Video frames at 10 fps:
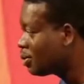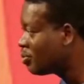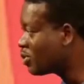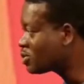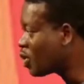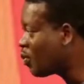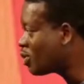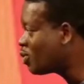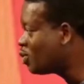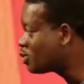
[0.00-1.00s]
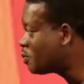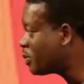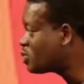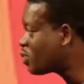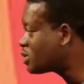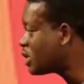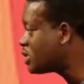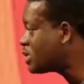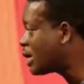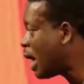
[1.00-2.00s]
But someone whose spiritual
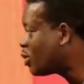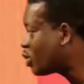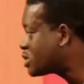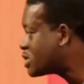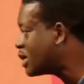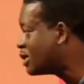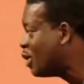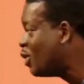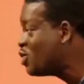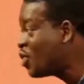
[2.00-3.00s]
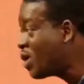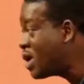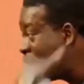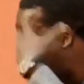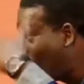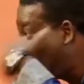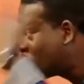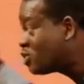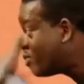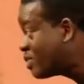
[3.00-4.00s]
senses are not trained, you will hear
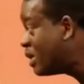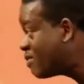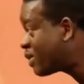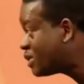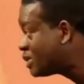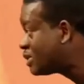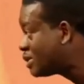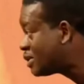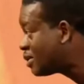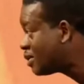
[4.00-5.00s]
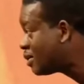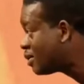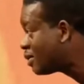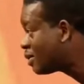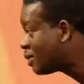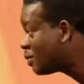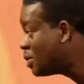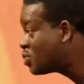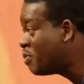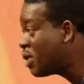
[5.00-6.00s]
words of deliverance.
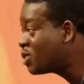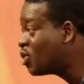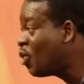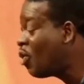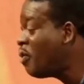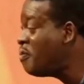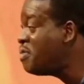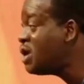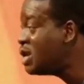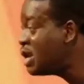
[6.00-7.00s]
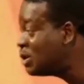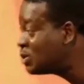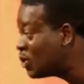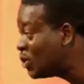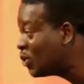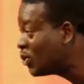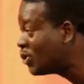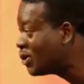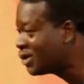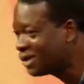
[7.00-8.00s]
It will make no meaning to you.
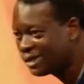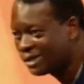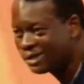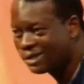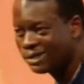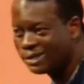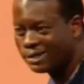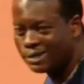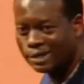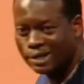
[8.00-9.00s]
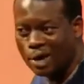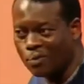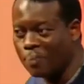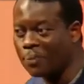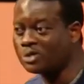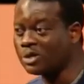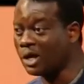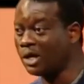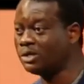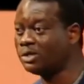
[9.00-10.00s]
Can we pray
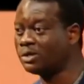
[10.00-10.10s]
tonight?